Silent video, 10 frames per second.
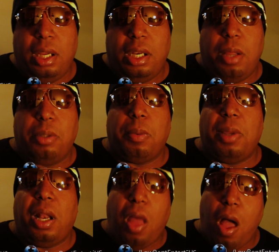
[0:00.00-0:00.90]
Now, this is going
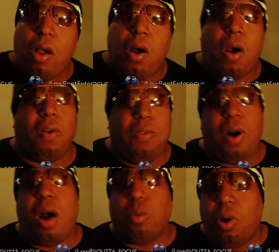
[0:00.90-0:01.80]
to be a long,
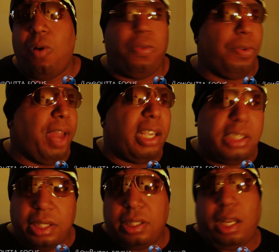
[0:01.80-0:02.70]
hard-fought road for
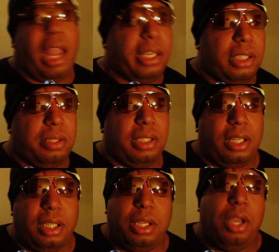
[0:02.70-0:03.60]
next year's elections
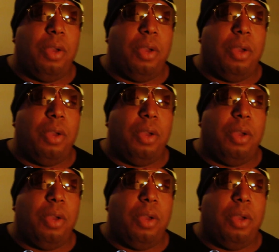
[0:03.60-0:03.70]
because